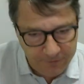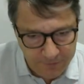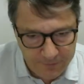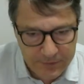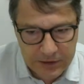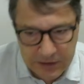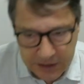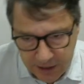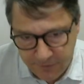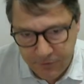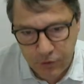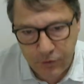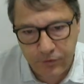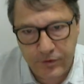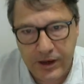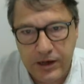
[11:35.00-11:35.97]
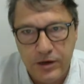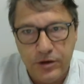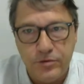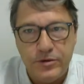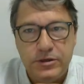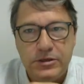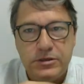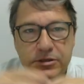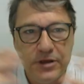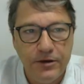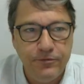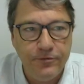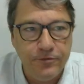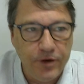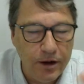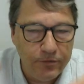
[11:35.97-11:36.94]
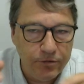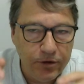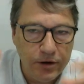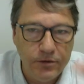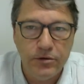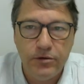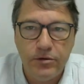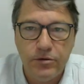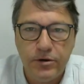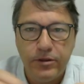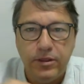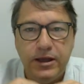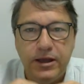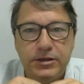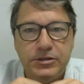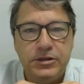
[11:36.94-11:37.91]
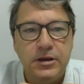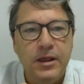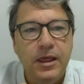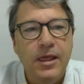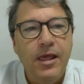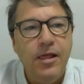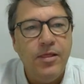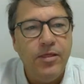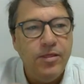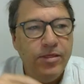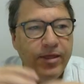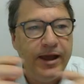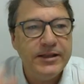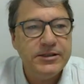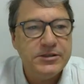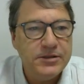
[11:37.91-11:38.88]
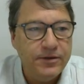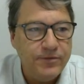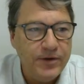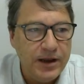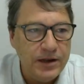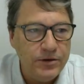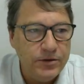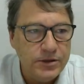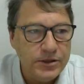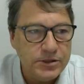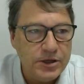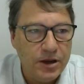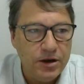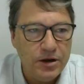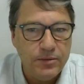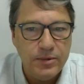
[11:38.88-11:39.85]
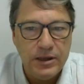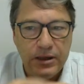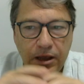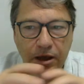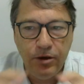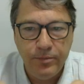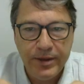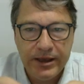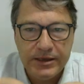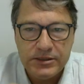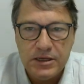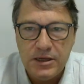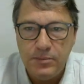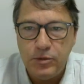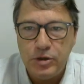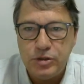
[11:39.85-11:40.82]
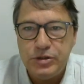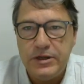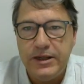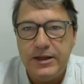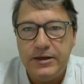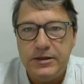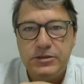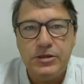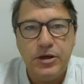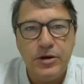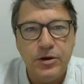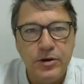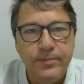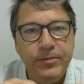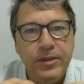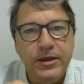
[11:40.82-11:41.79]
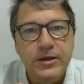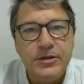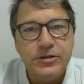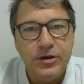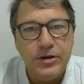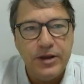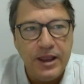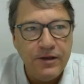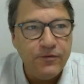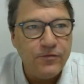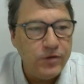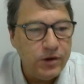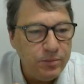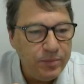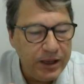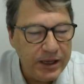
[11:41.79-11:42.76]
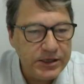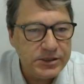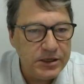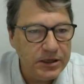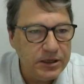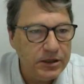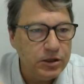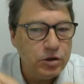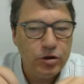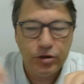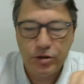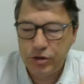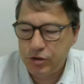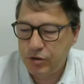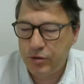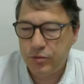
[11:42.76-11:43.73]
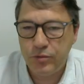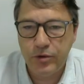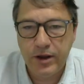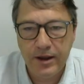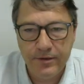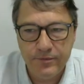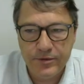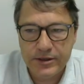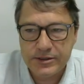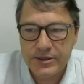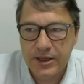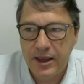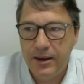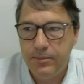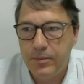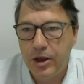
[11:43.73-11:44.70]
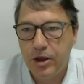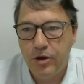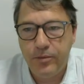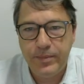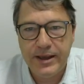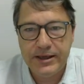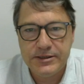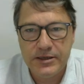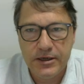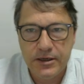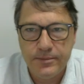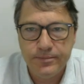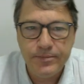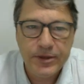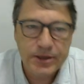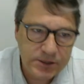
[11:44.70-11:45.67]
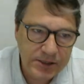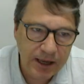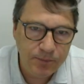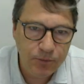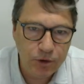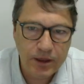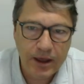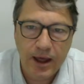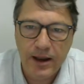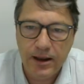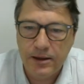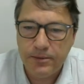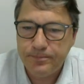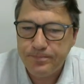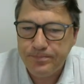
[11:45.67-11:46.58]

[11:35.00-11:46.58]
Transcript: level value is, say 500 or 1,000, that's the value that's going to be opacity modulated. So every pixel in the contour will have the same opacity. Same with colour.